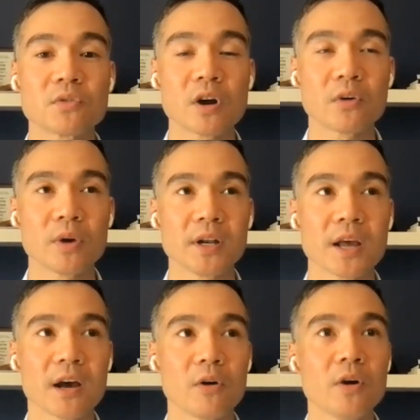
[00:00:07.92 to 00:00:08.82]
Toronto right
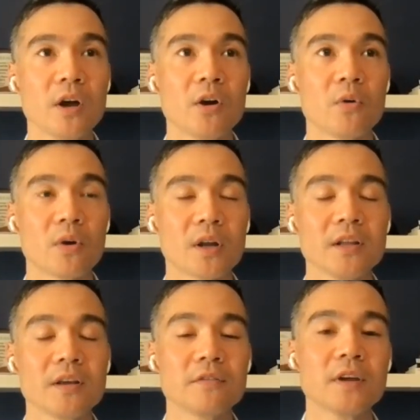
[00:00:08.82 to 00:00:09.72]
now, where I
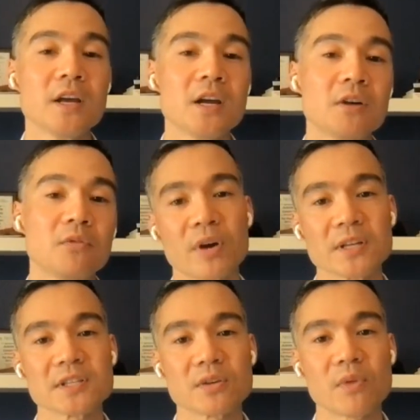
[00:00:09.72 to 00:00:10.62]
live,
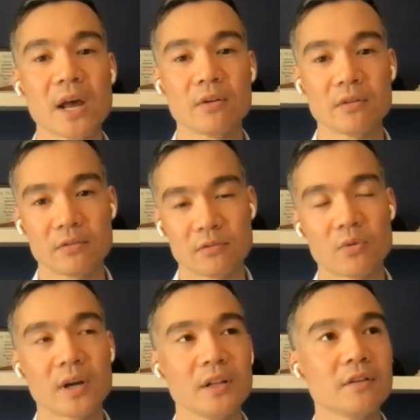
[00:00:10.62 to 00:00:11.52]
prices around
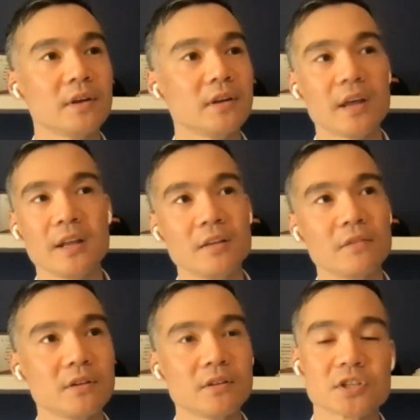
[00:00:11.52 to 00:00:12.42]
where I live and
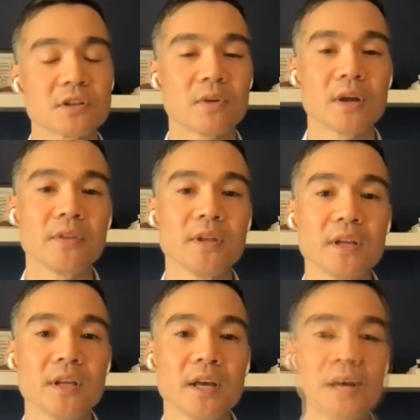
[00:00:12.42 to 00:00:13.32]
even just around
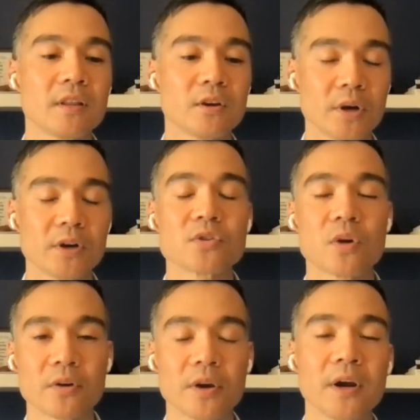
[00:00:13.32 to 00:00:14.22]
the greater
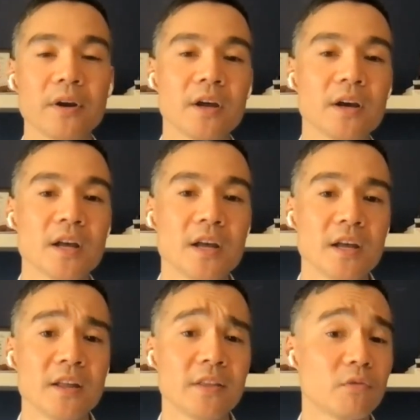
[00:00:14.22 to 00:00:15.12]
Toronto area,
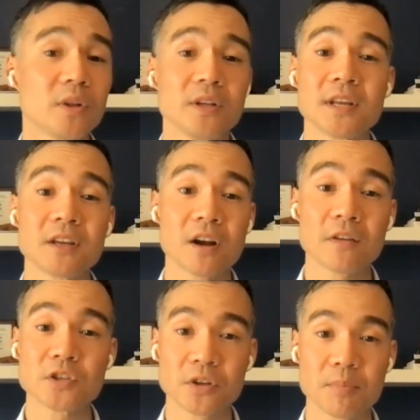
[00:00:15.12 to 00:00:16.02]
they've really taken
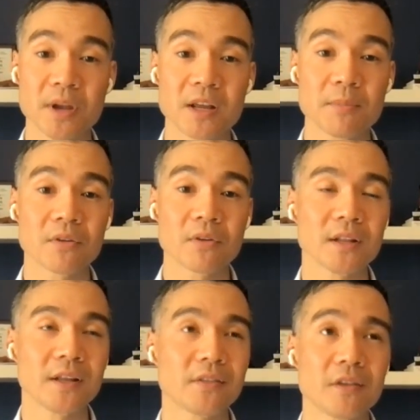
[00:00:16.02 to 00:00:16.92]
off during the pandemic.
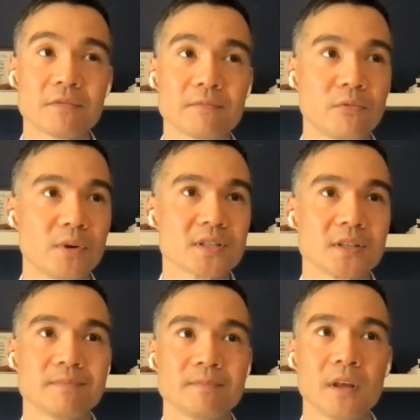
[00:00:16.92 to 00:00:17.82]
They've
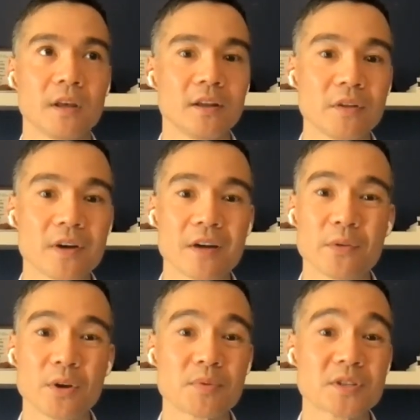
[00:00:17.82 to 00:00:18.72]
risen
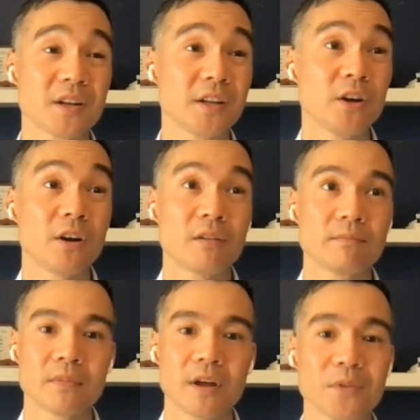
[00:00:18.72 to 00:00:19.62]
25, 30% a
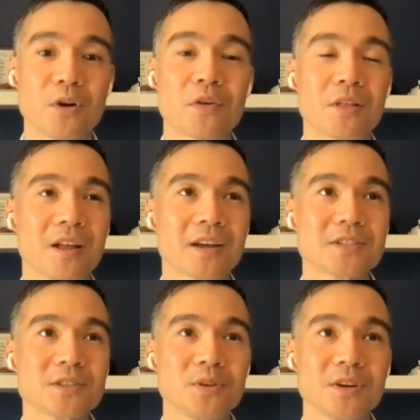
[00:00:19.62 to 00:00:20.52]
year over the
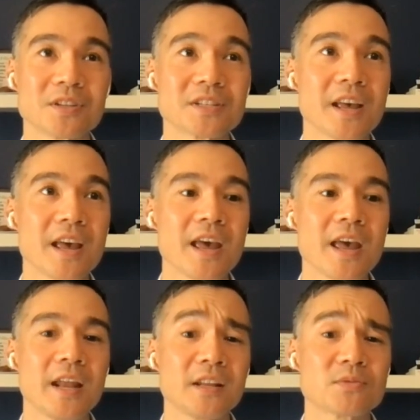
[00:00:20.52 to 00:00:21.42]
last 2 years.
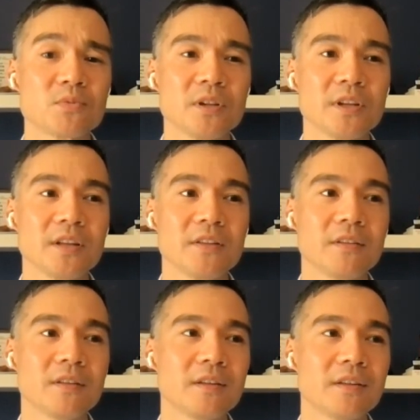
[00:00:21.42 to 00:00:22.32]
And it's
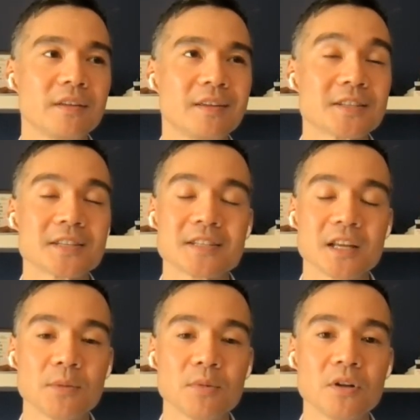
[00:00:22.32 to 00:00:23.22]
really not
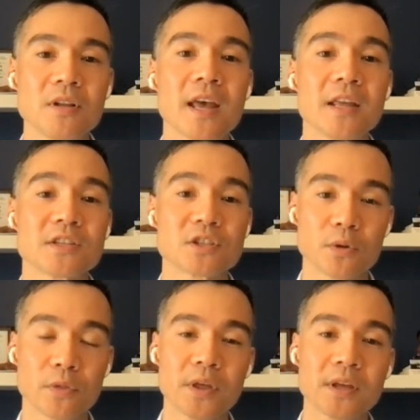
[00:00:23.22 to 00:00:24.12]
sustainable. And
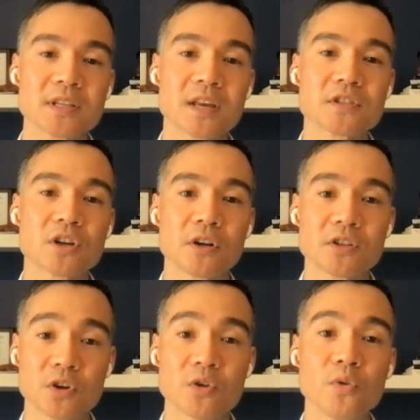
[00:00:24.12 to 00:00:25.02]
so things have started
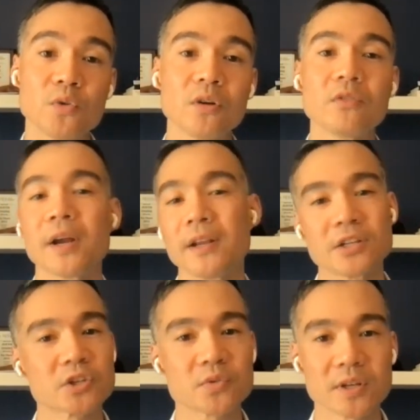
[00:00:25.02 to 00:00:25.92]
to cool, right?
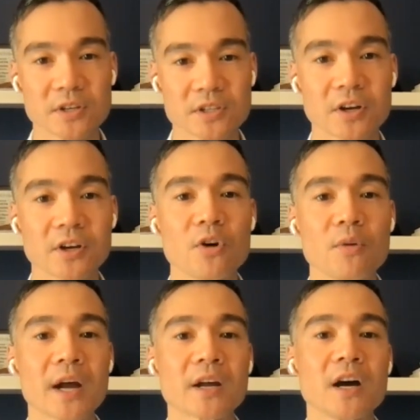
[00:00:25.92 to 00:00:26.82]
Interest rates are starting to go
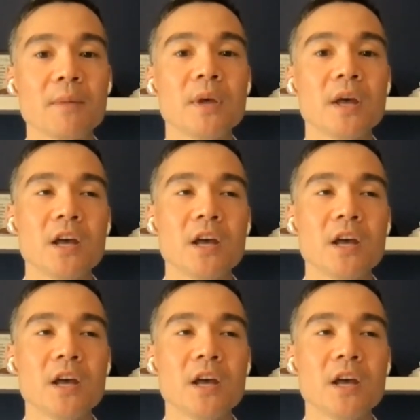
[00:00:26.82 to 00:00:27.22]
back up.